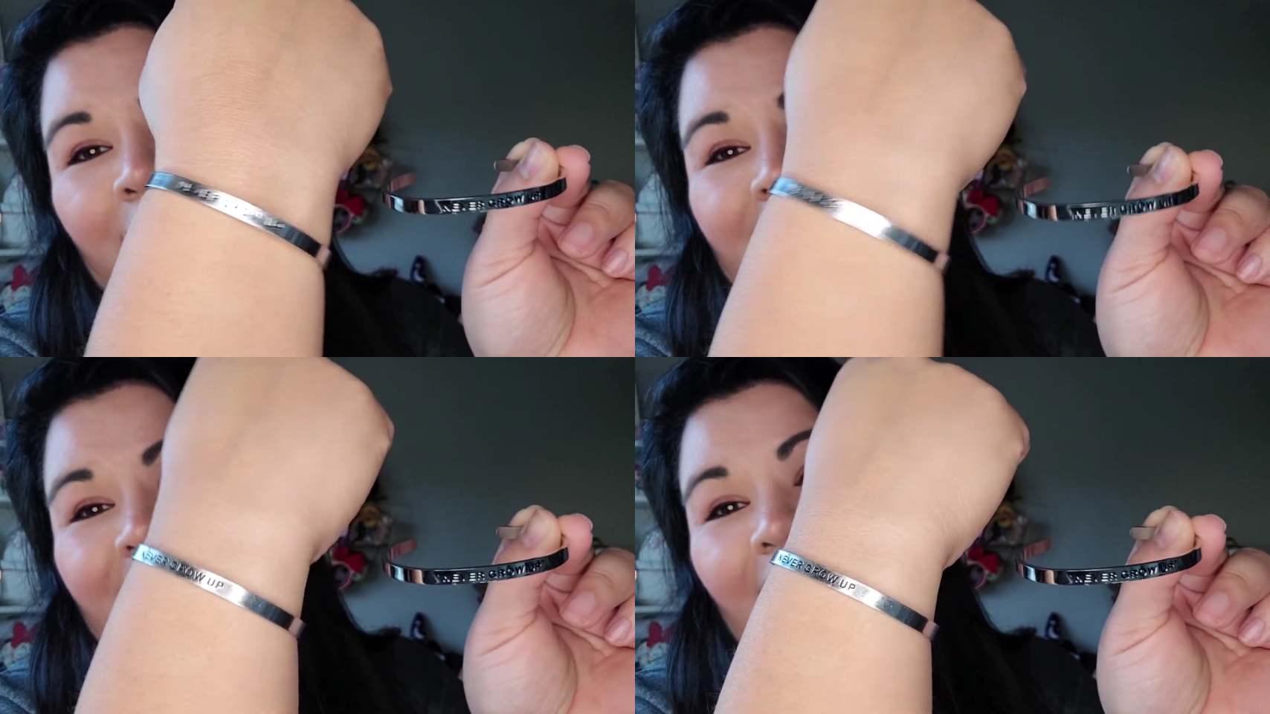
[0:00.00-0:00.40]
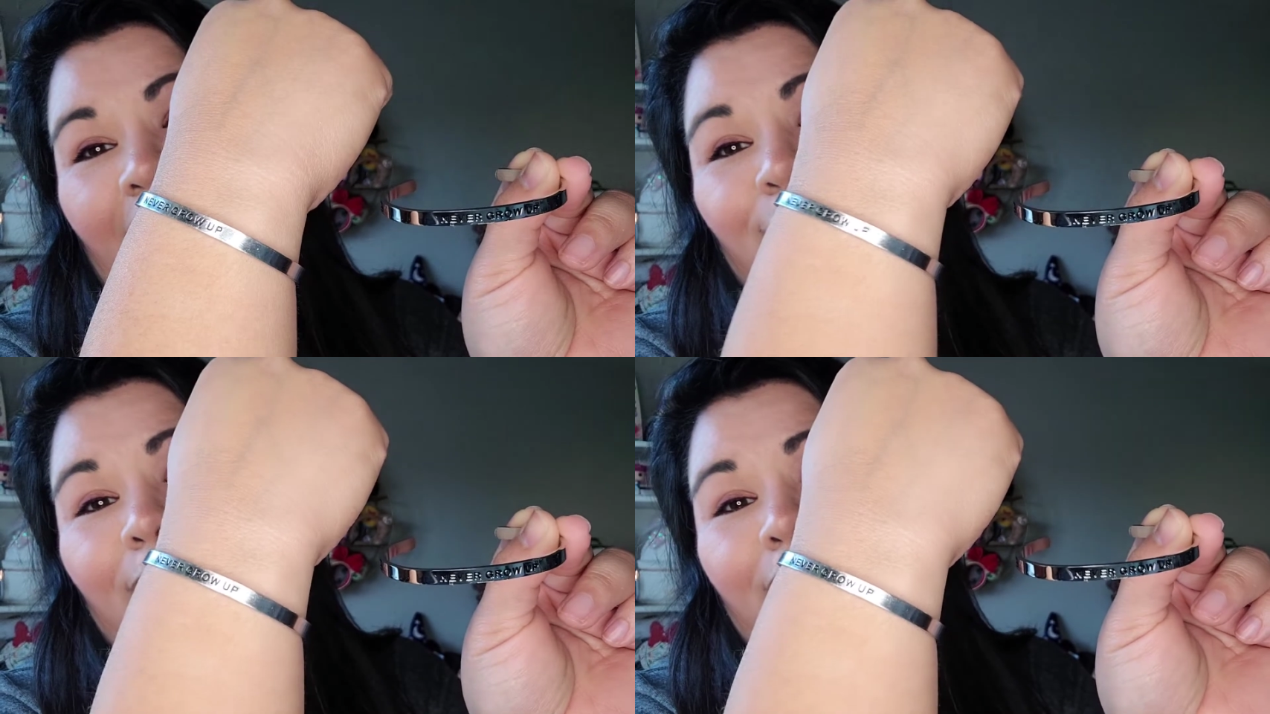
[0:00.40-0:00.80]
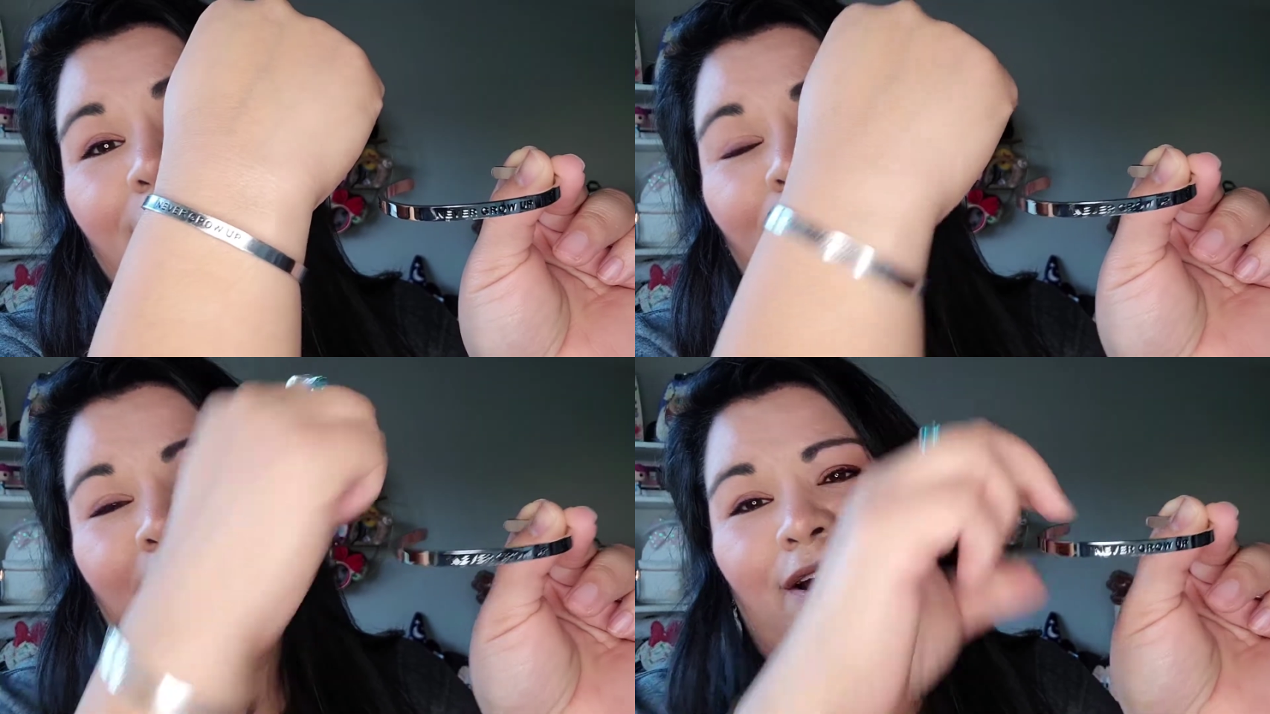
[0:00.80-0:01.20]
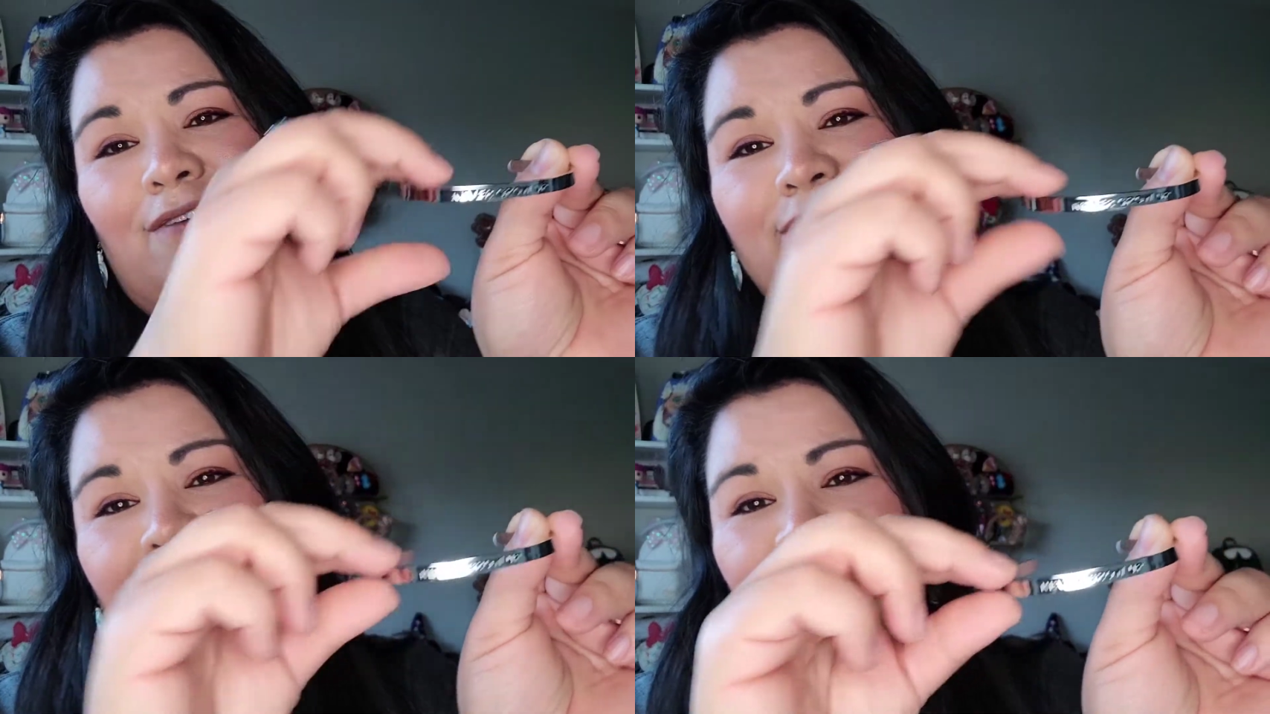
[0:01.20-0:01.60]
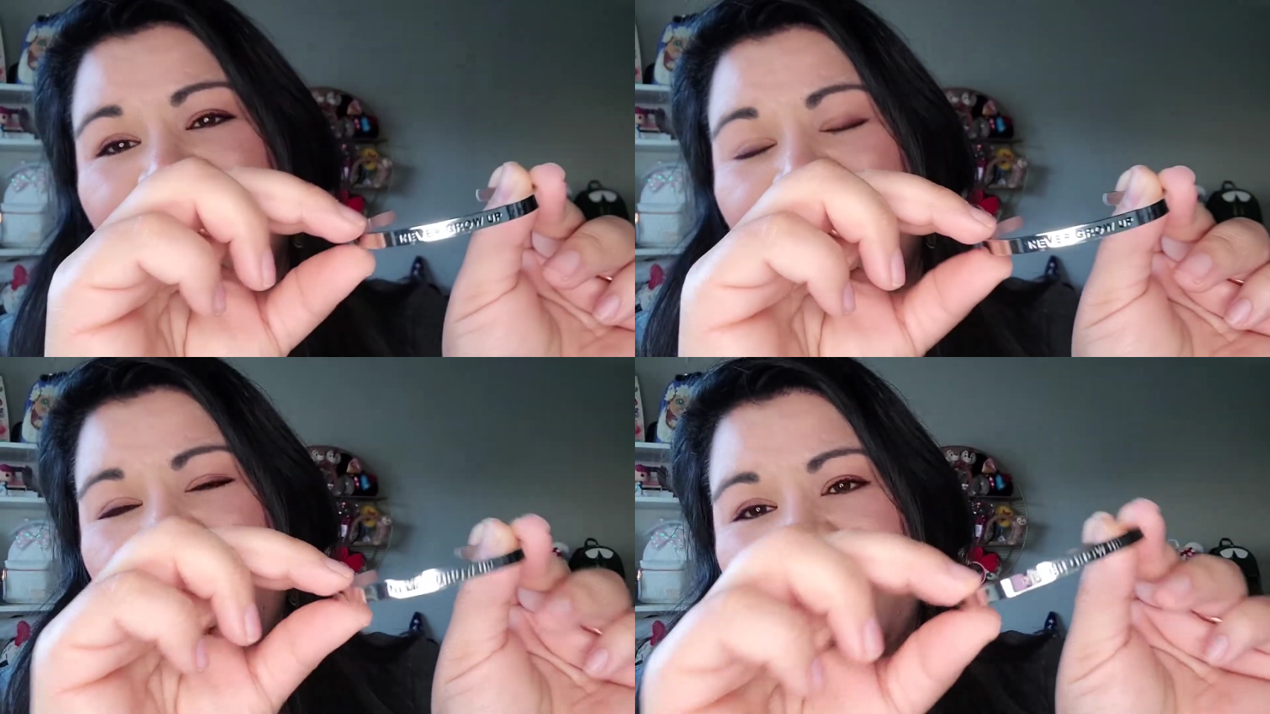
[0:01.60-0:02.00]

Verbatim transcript: bracelet. I wear it quite often.